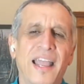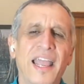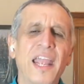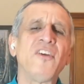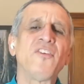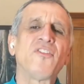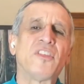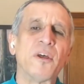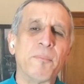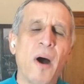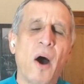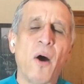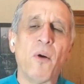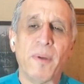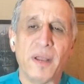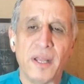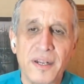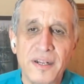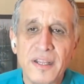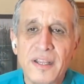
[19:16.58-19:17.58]
here's the
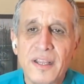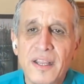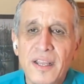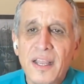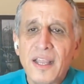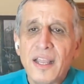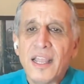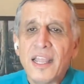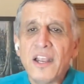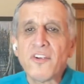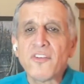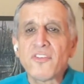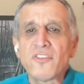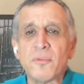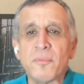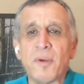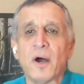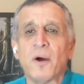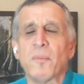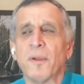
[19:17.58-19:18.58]
moment. Here's
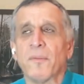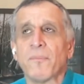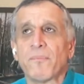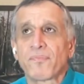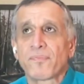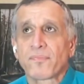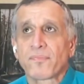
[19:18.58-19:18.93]
the moment.